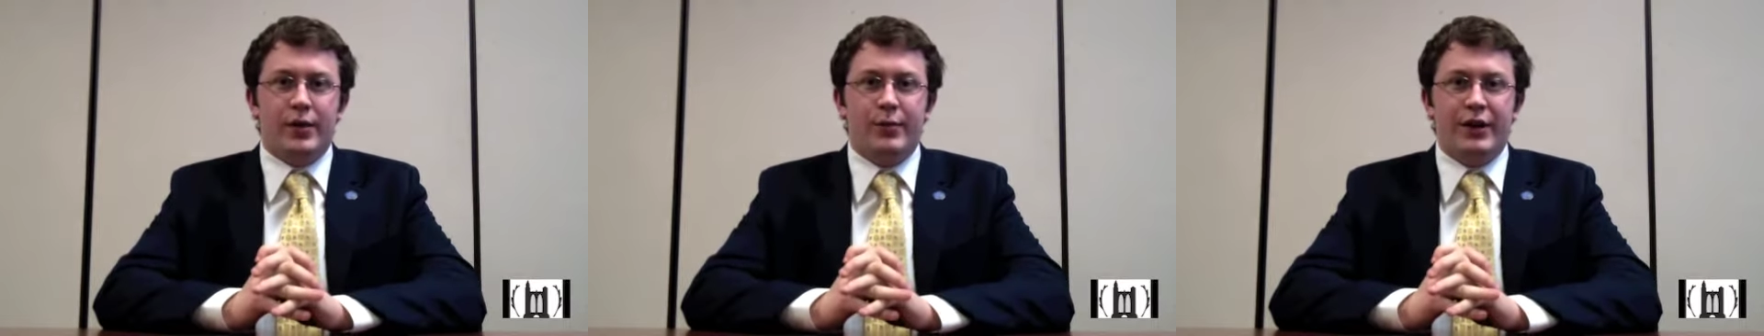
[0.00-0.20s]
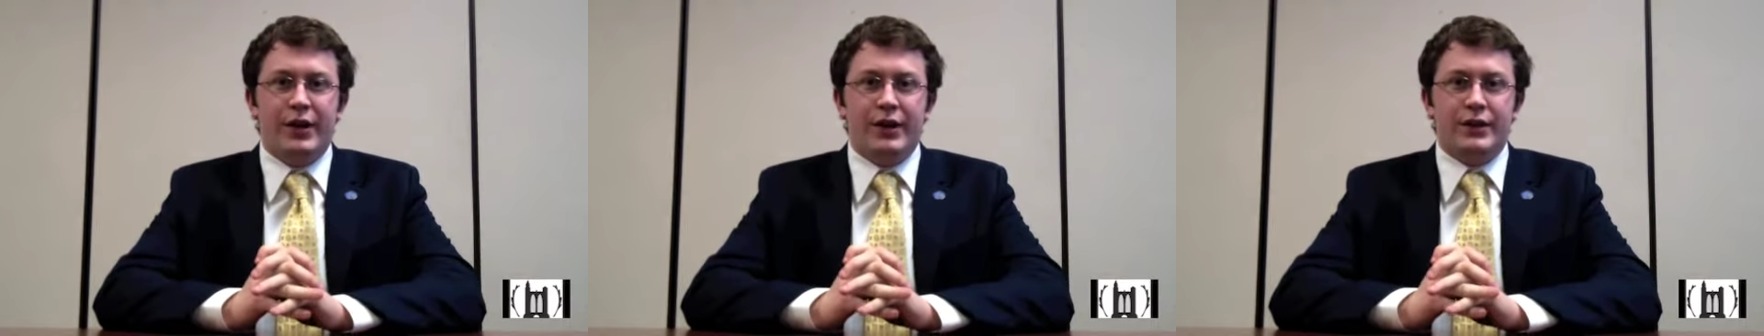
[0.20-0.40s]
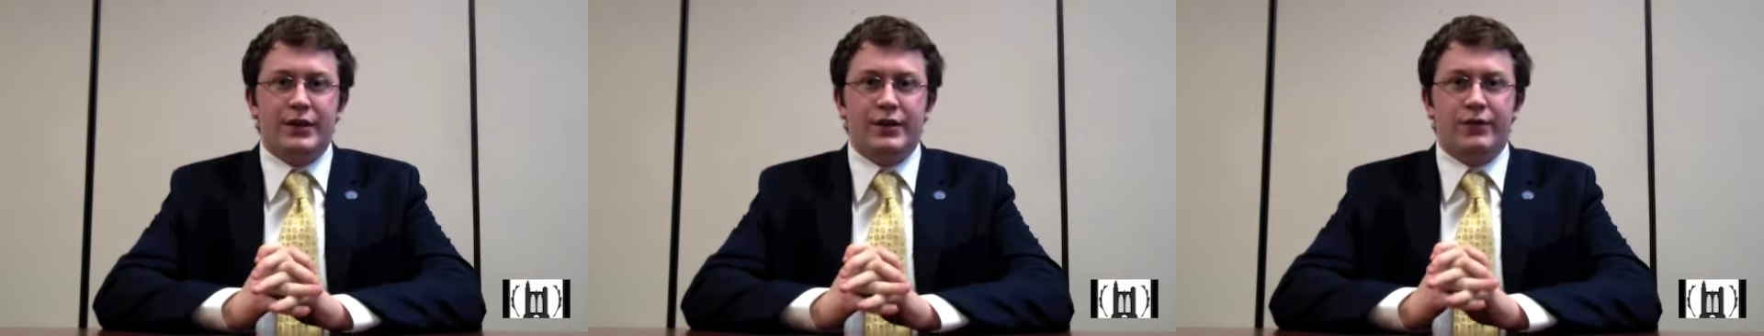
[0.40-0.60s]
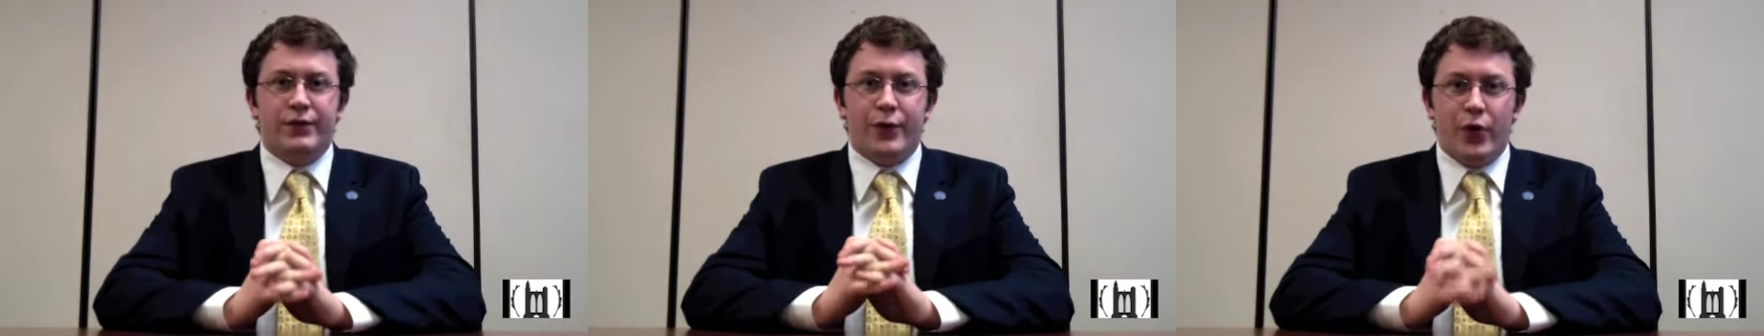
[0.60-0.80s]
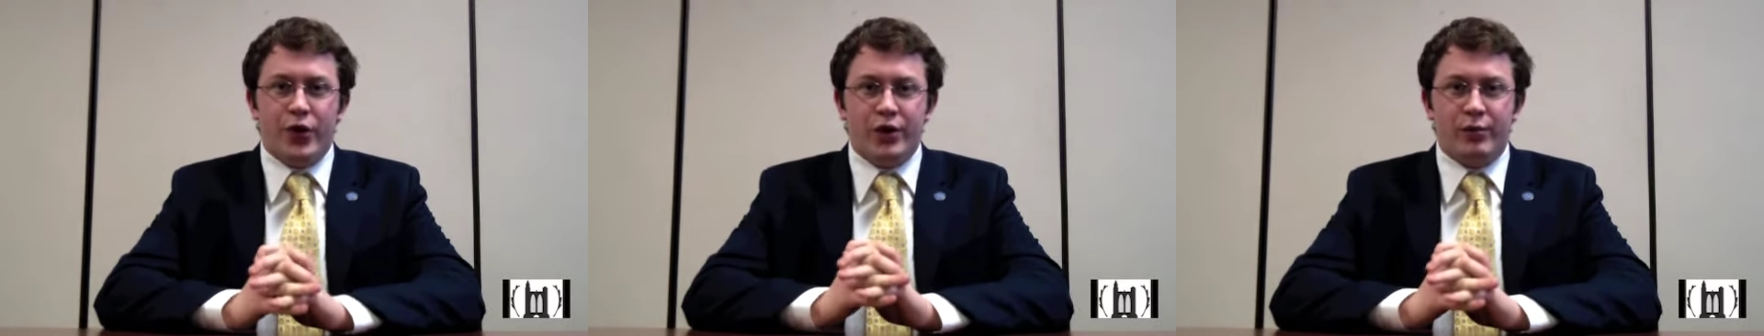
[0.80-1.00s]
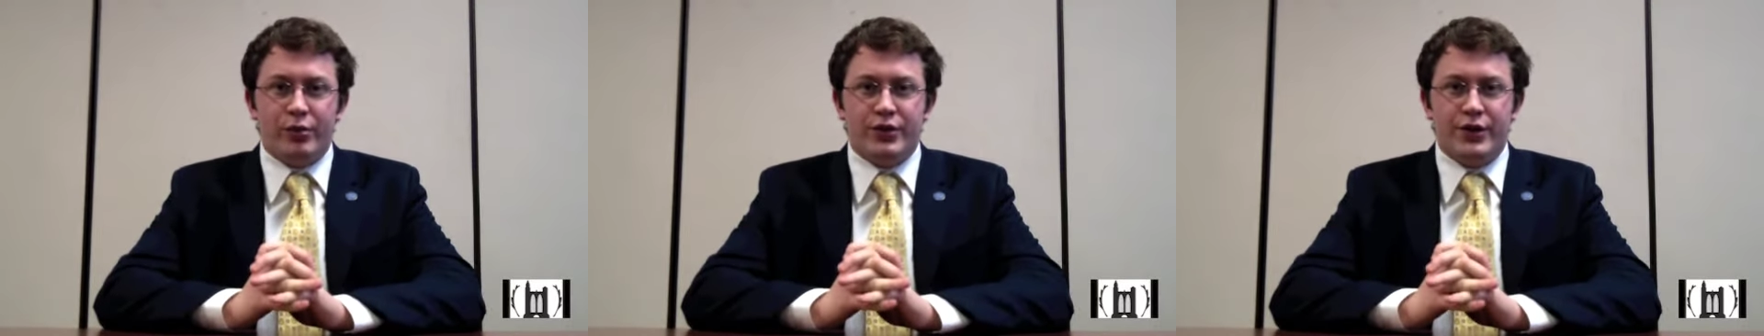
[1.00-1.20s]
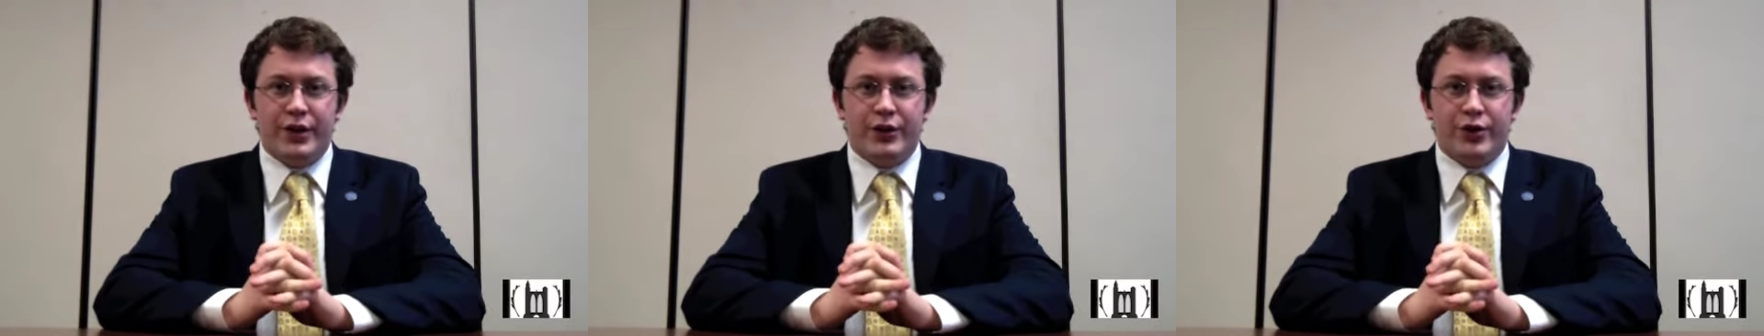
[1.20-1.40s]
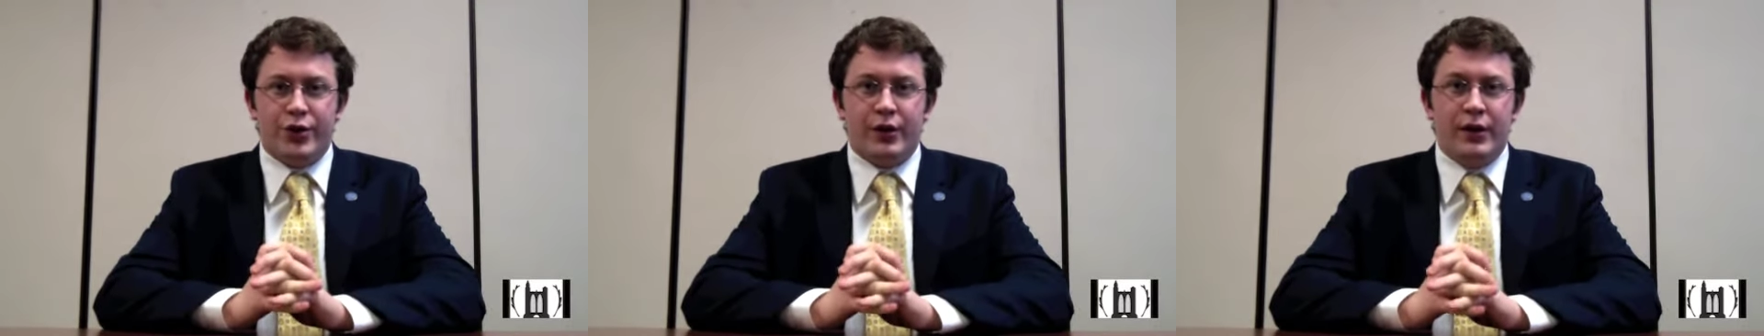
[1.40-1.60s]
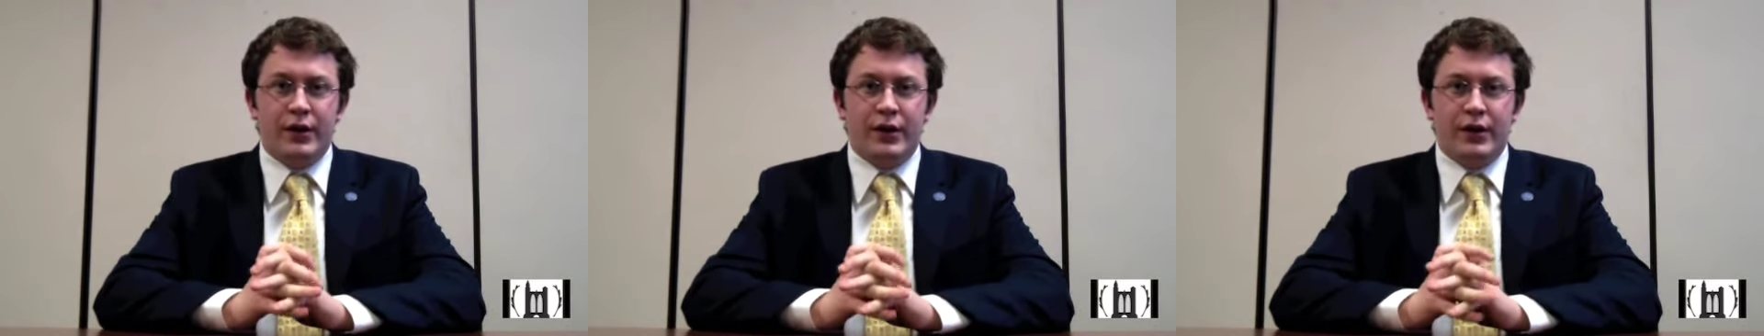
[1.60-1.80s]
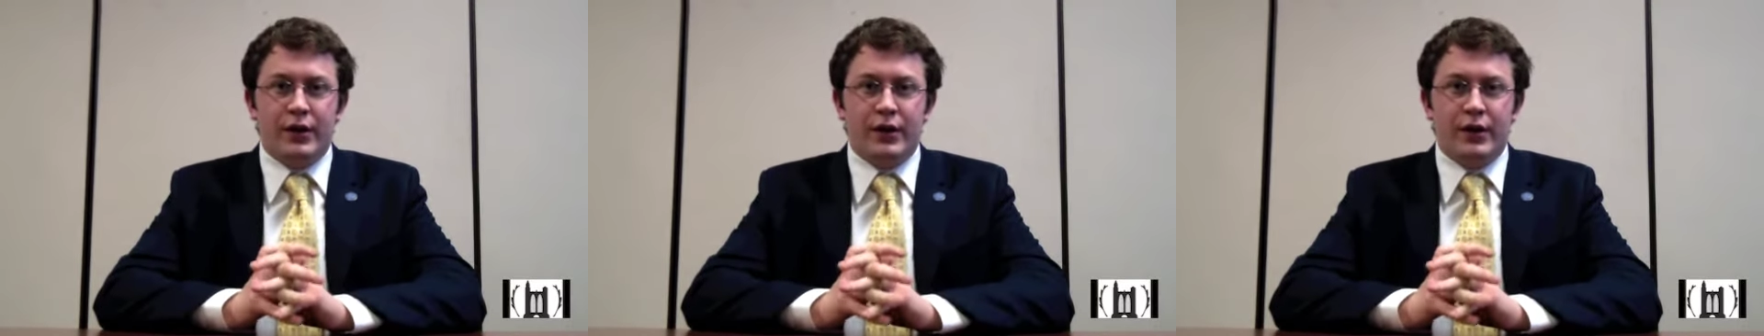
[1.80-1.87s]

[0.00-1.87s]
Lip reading: committee is in voting procedure,